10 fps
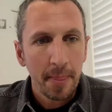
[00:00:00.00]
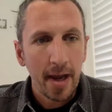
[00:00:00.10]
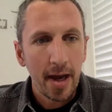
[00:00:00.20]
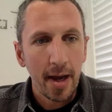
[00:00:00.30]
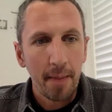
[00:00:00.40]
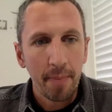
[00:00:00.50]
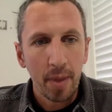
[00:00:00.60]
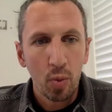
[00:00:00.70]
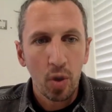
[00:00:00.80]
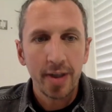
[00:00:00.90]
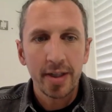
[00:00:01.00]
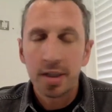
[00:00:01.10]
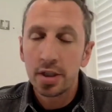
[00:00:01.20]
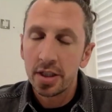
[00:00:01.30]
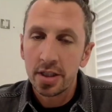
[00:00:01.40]
Um, why did
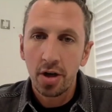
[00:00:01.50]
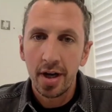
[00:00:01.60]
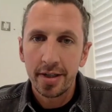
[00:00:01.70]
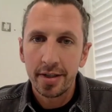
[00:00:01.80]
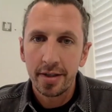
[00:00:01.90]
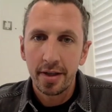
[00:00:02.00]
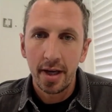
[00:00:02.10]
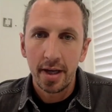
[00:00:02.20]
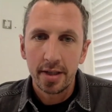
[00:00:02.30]
you decide uh,